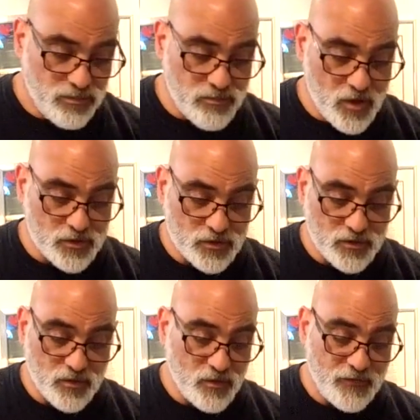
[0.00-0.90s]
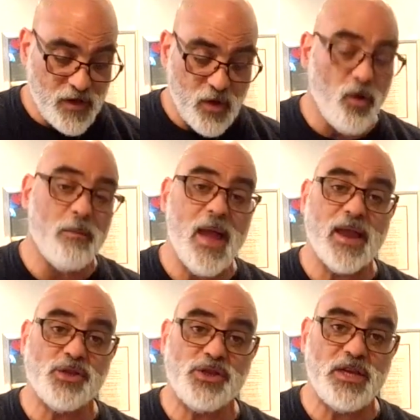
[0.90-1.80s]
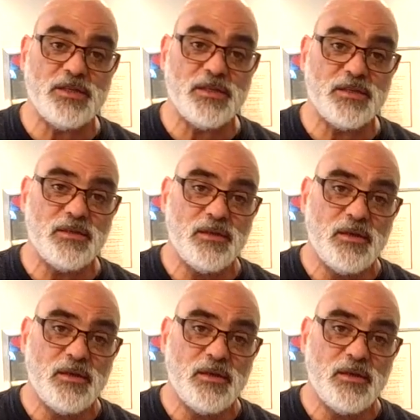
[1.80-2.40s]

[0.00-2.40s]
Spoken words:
most, if not all, mac and cheeses.